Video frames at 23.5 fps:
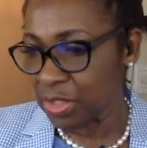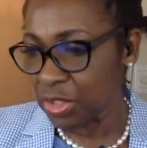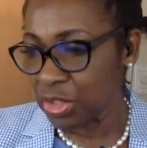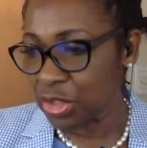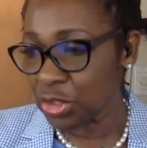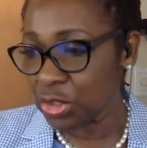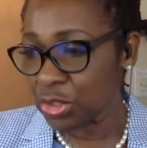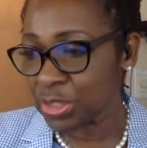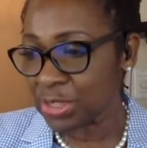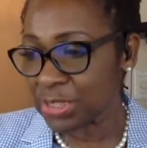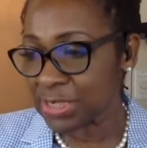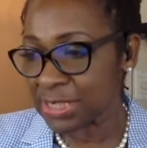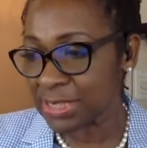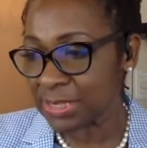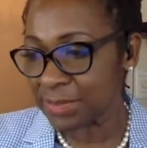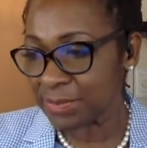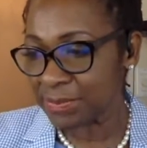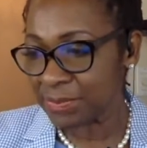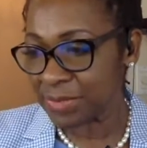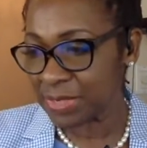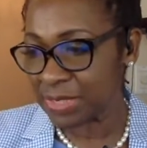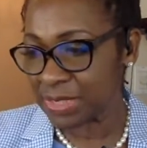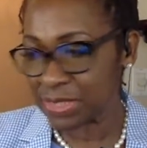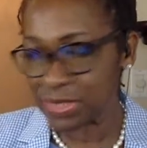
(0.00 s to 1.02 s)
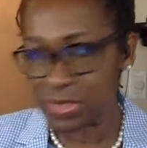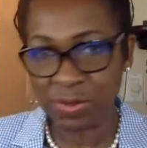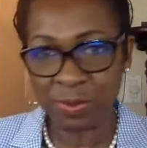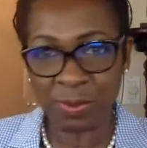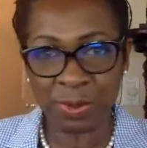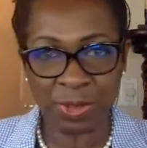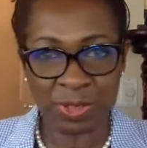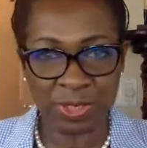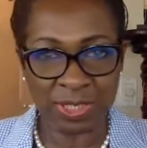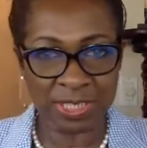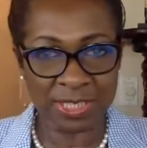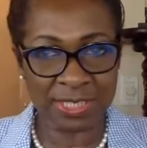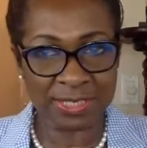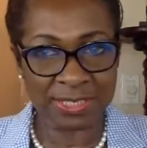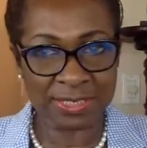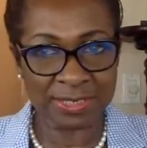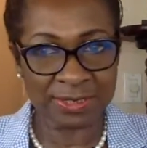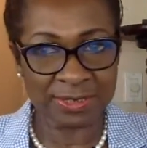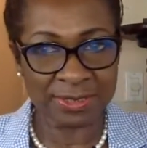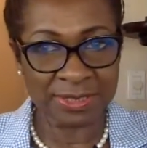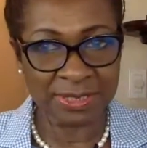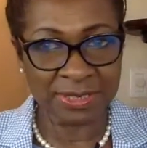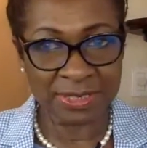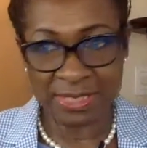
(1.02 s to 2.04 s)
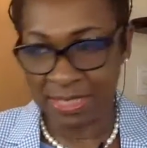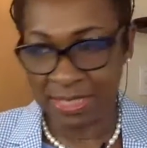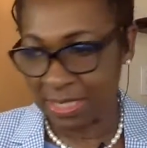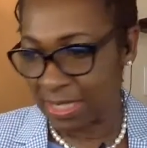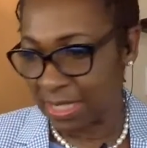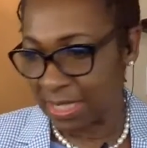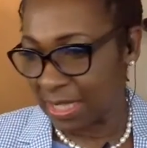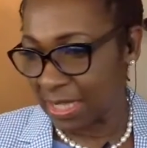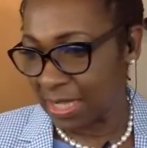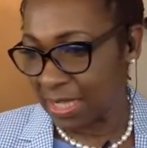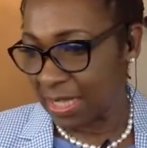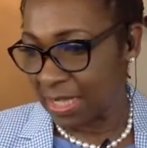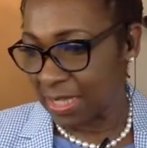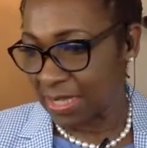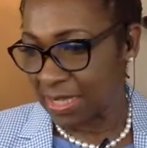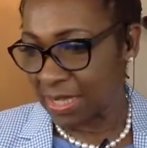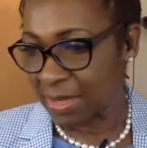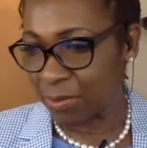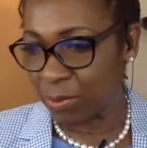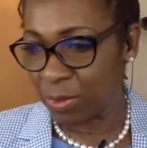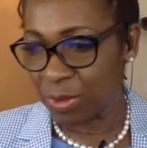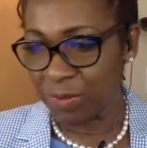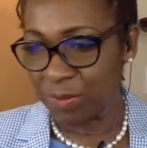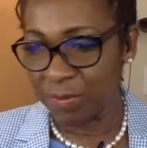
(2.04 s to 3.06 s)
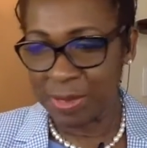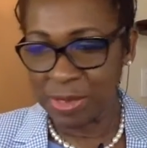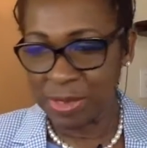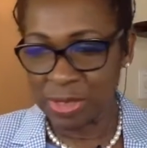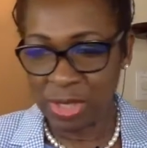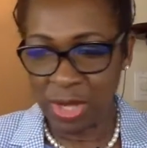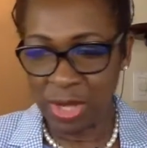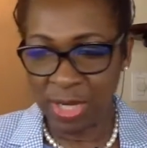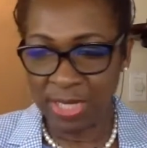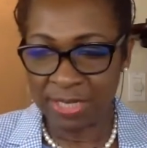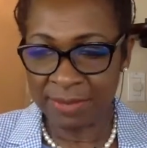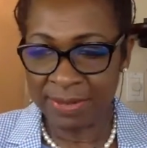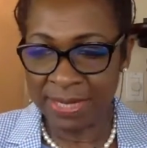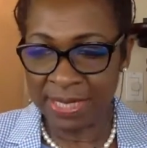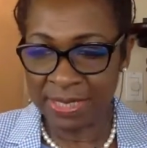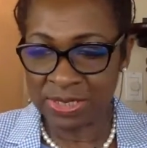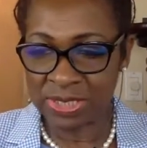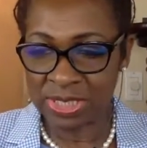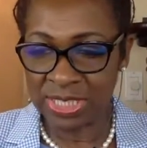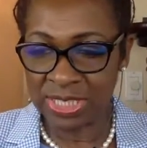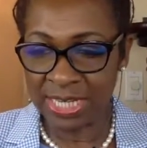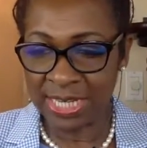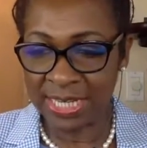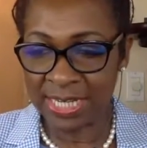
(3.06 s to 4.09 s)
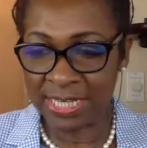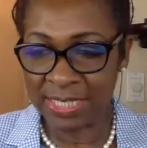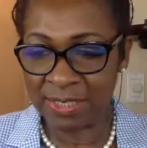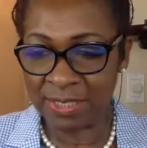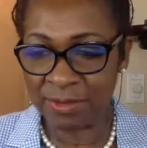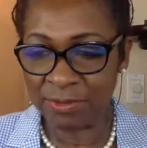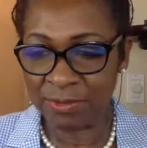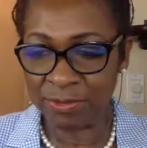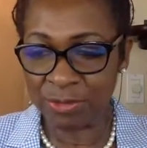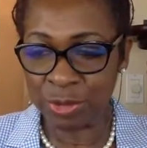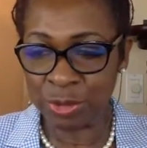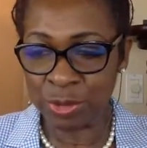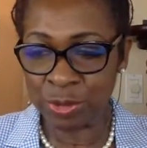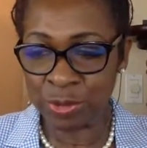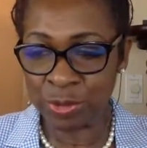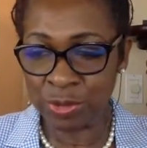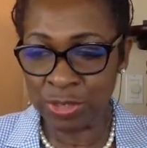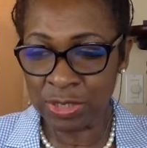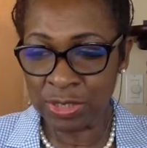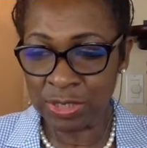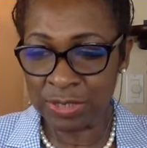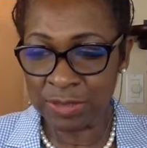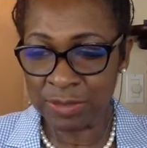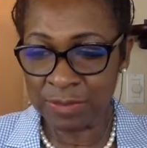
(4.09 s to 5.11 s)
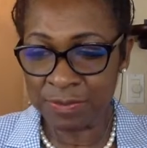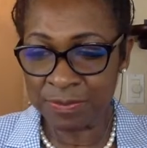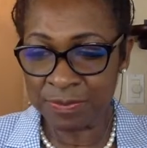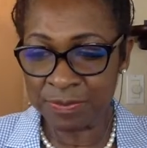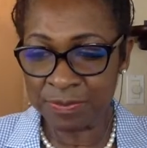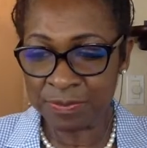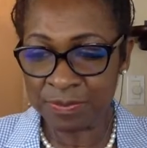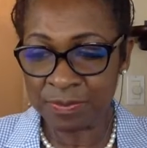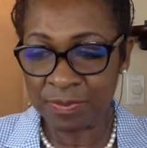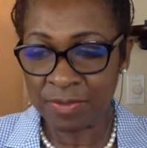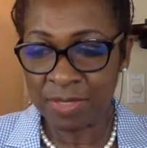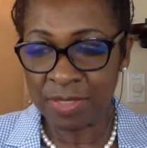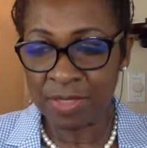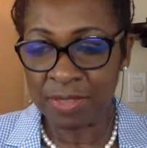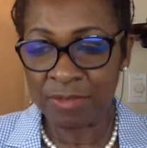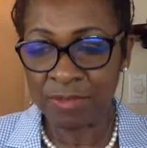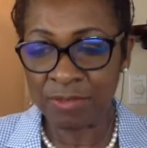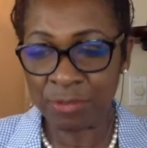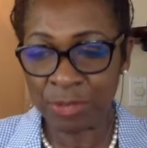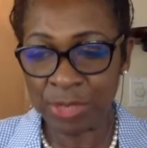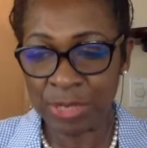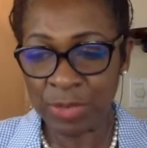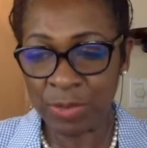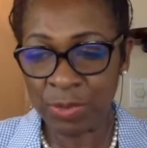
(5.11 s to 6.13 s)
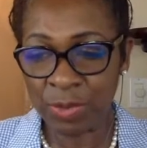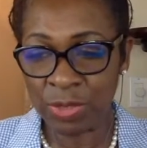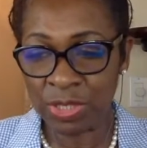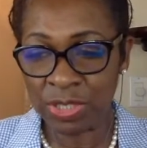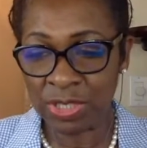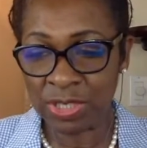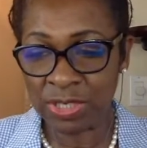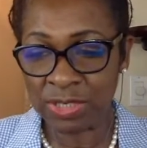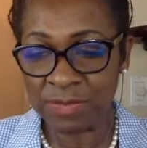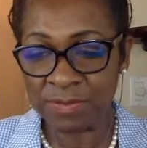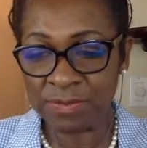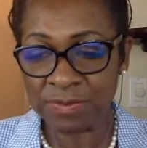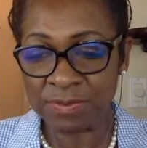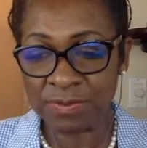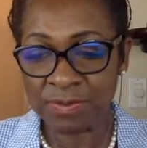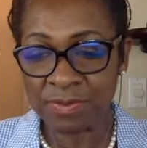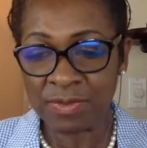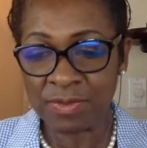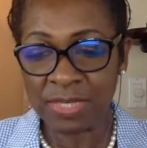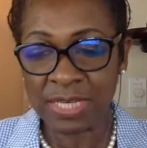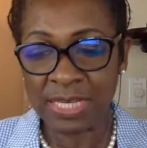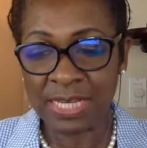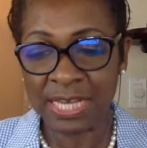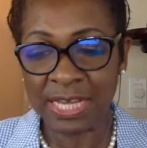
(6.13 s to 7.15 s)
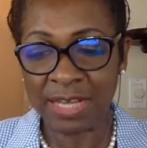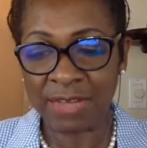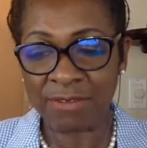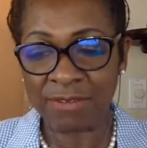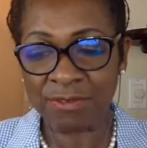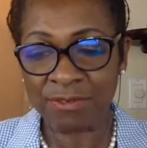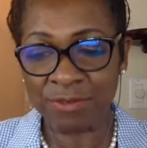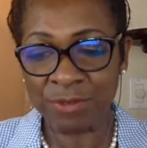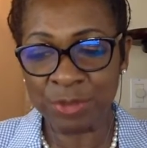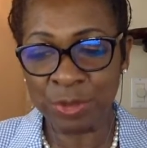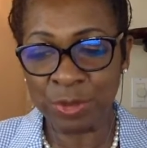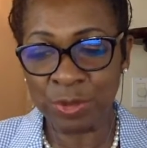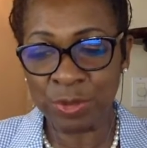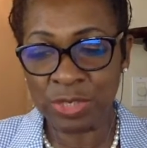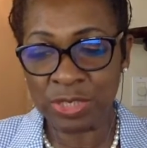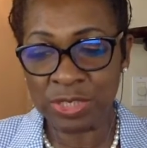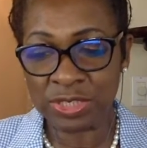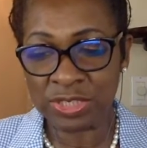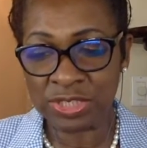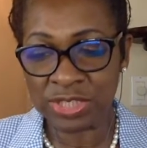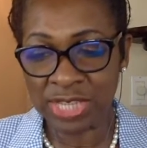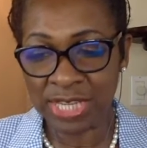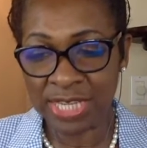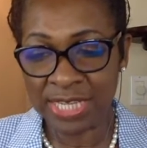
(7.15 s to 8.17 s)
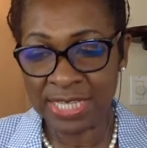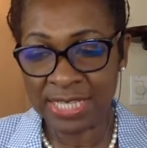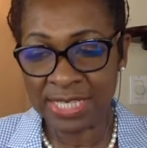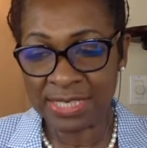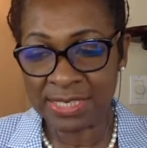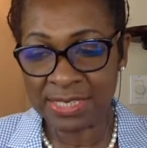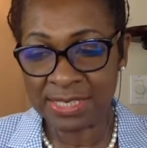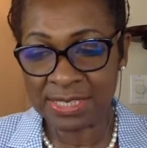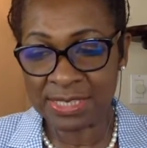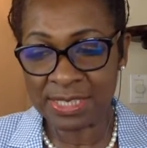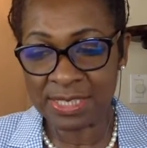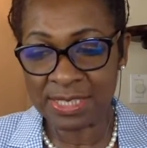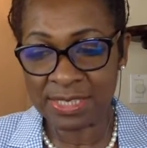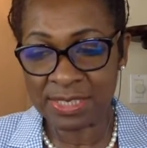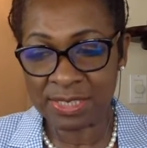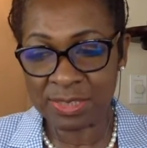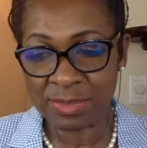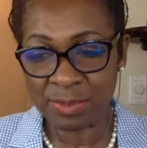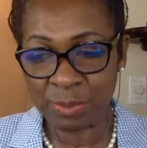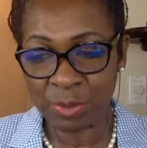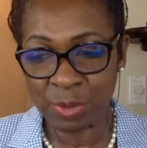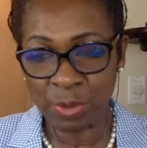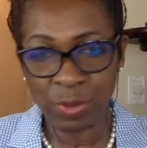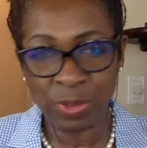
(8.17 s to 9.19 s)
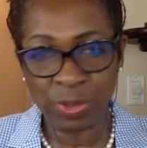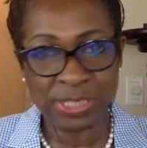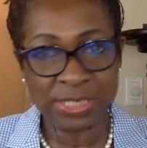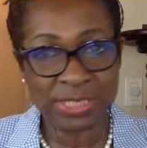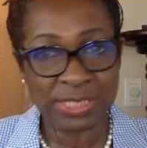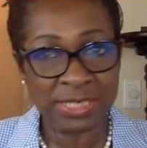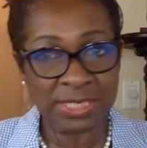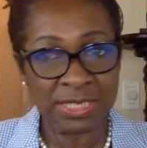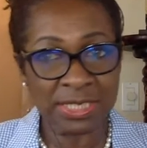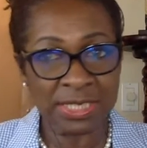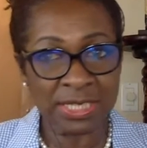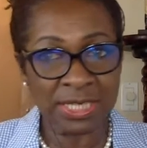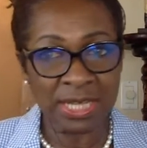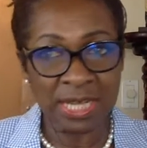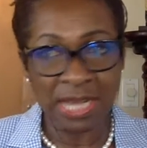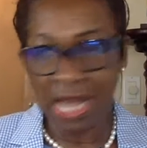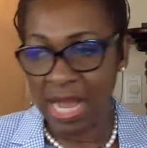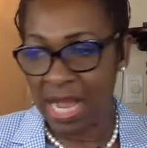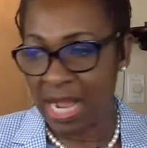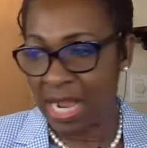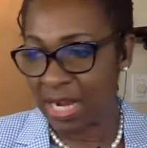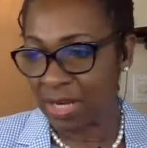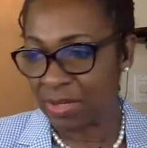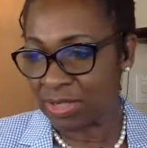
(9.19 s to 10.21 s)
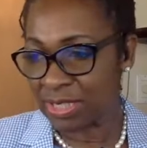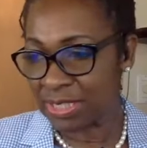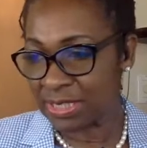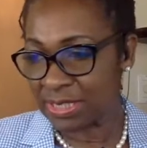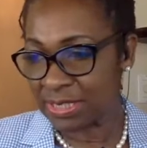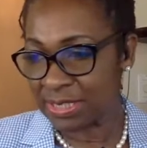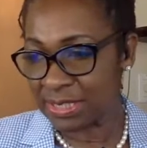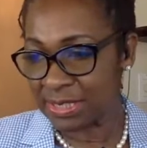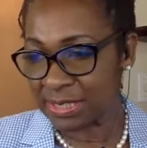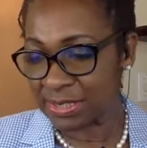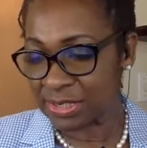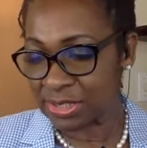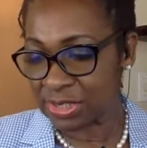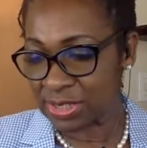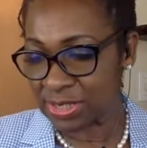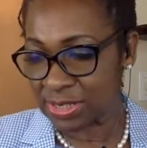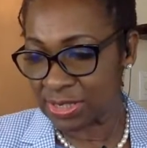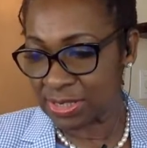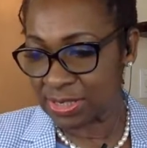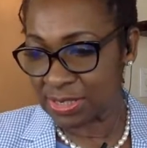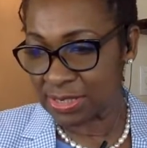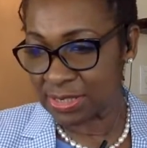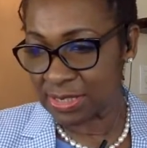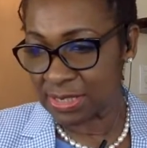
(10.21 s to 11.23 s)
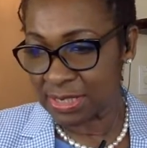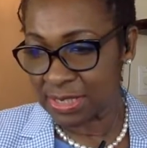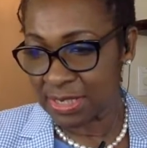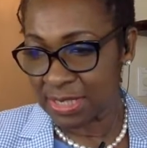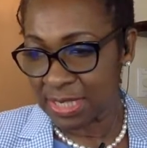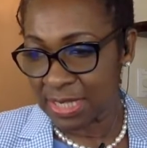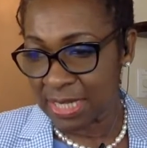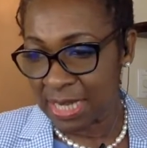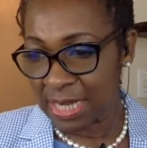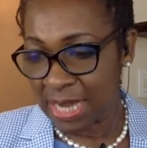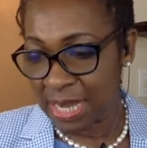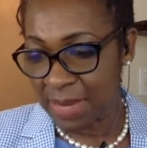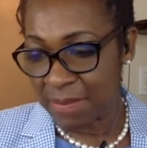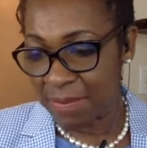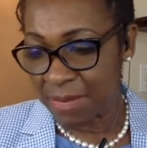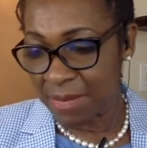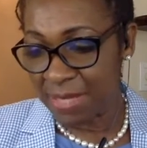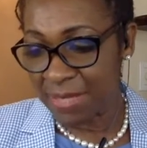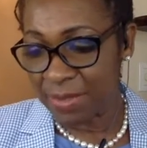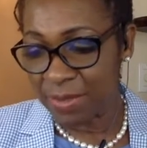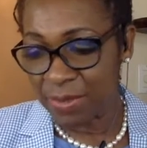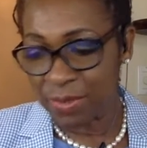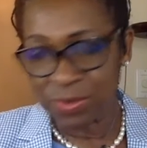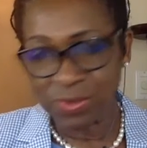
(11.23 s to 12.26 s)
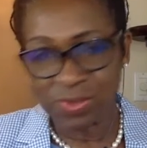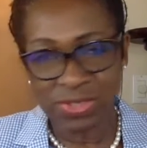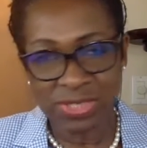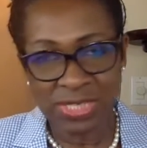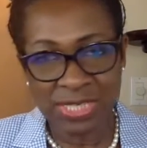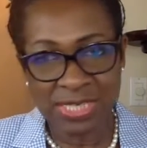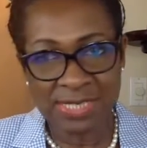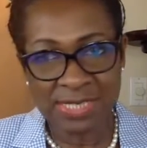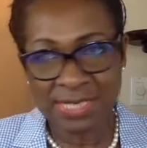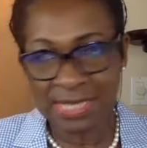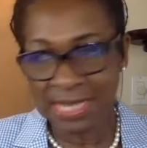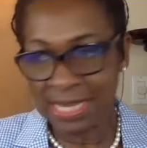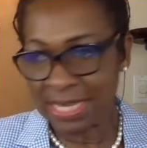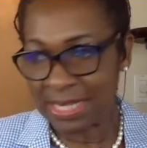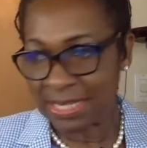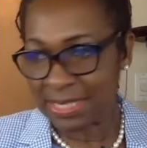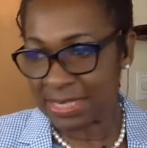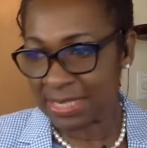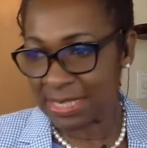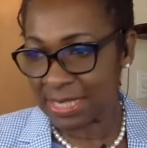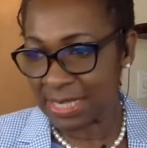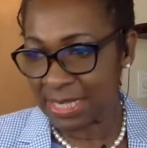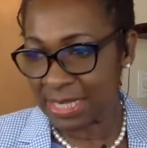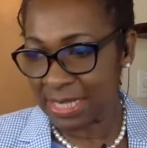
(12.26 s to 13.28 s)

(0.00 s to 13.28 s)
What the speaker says: Hooked is the book that we've been talking about tonight. Food, free will, and how food giants exploit our addictions. And Michael says that